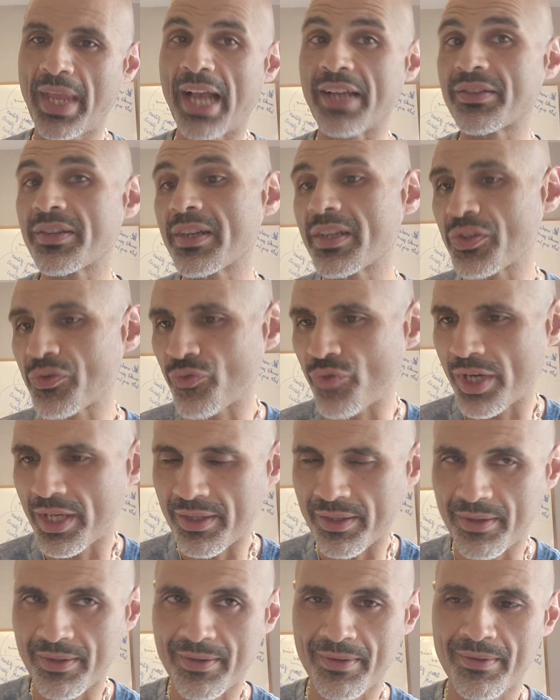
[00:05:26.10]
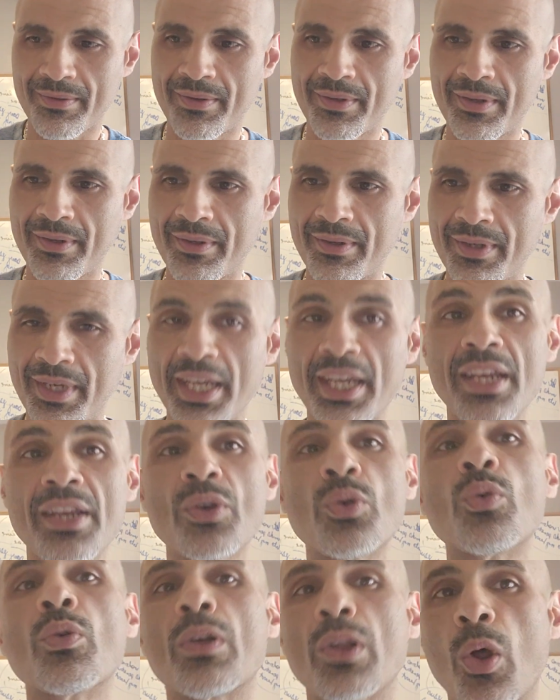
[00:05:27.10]
As it is written, he
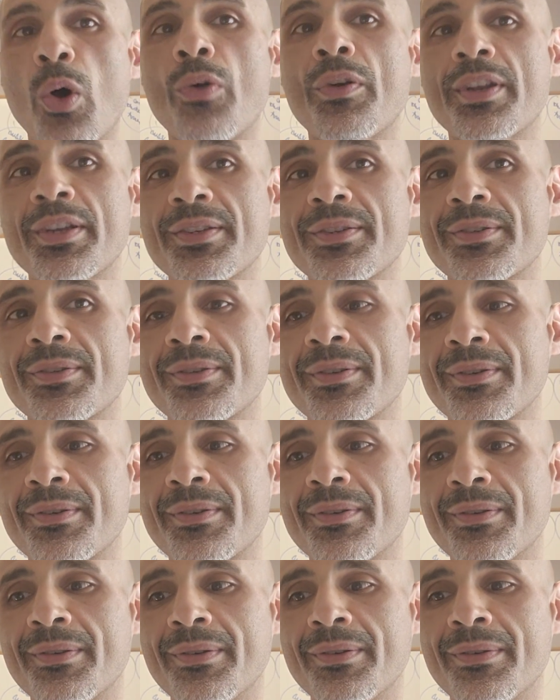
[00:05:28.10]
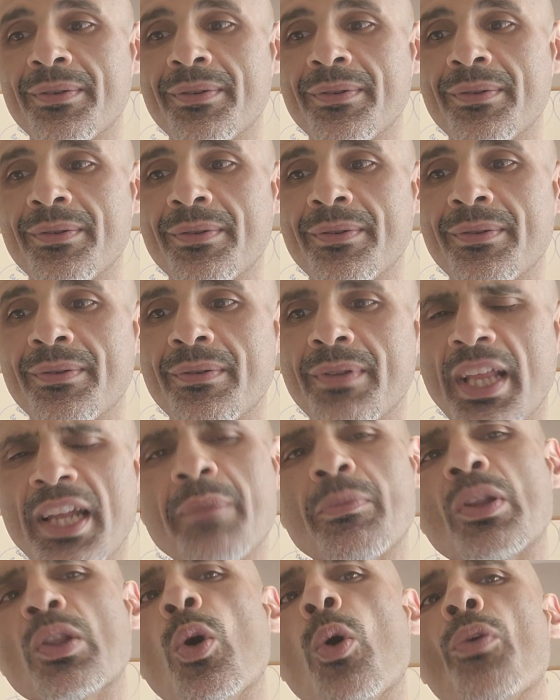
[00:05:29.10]
who glories,
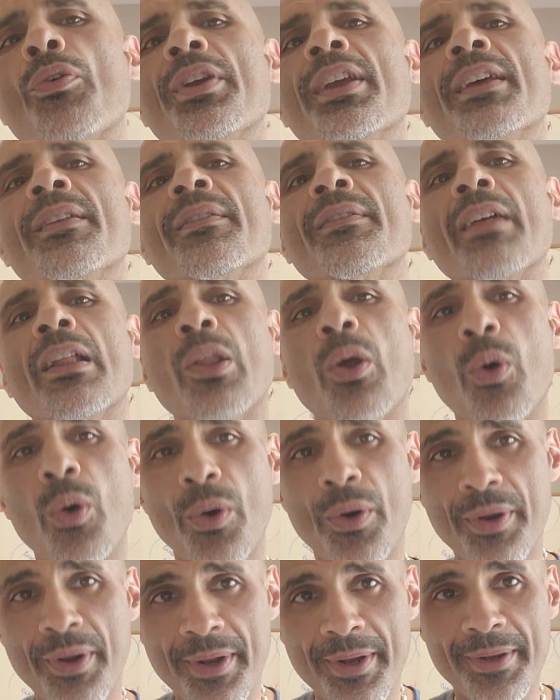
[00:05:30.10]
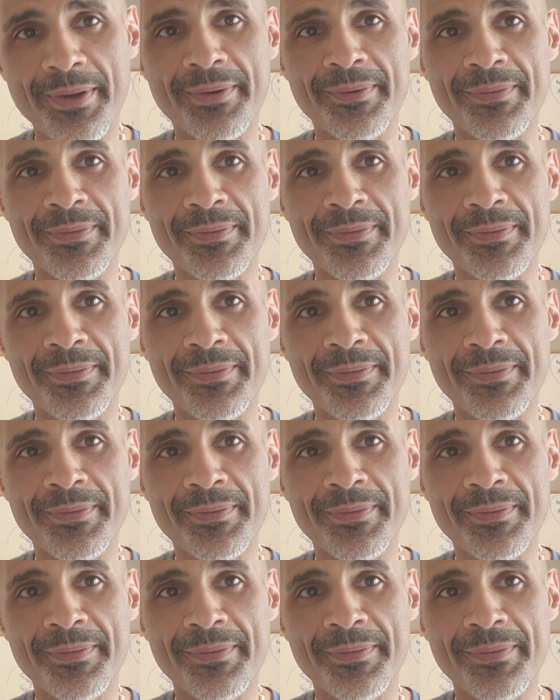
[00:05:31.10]
let him glory in the Lord.